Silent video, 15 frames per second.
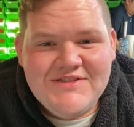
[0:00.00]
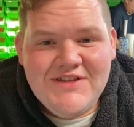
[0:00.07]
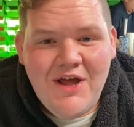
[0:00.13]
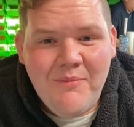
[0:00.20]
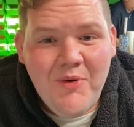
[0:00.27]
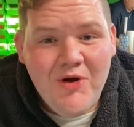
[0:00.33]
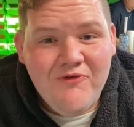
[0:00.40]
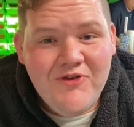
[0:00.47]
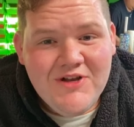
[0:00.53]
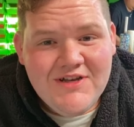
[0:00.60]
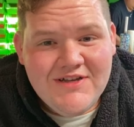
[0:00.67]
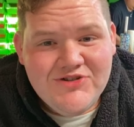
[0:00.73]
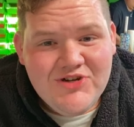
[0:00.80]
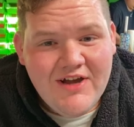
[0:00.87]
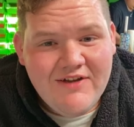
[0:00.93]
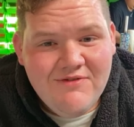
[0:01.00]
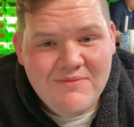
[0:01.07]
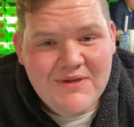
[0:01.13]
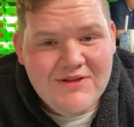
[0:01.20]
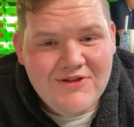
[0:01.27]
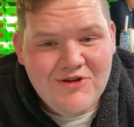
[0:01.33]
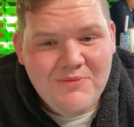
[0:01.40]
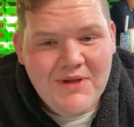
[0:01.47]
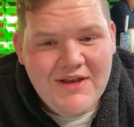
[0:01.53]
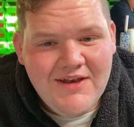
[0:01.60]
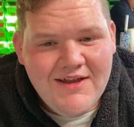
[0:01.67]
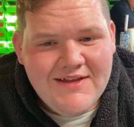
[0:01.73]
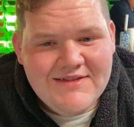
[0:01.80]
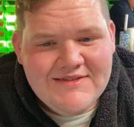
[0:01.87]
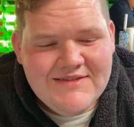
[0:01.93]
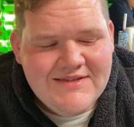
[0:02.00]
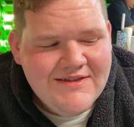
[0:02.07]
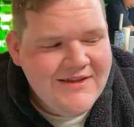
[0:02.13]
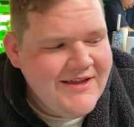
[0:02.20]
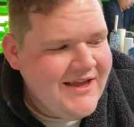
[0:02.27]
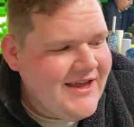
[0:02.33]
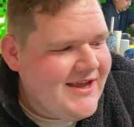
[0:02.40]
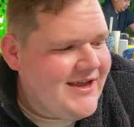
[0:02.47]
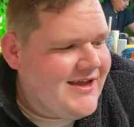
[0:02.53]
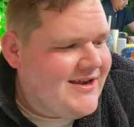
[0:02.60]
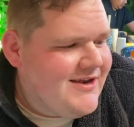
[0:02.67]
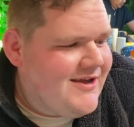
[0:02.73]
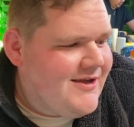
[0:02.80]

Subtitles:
not perfect, it drives me a little bit nuts, and